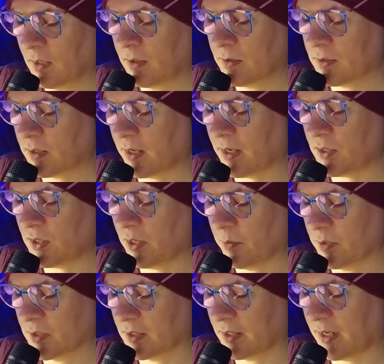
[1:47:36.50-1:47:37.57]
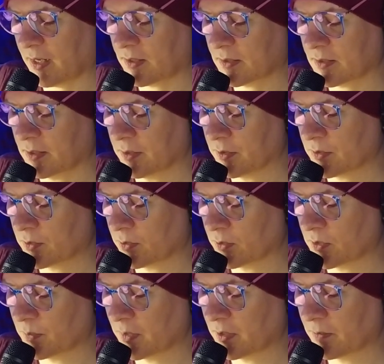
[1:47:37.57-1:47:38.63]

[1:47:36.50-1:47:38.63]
Takeshi was an excellent swordsman.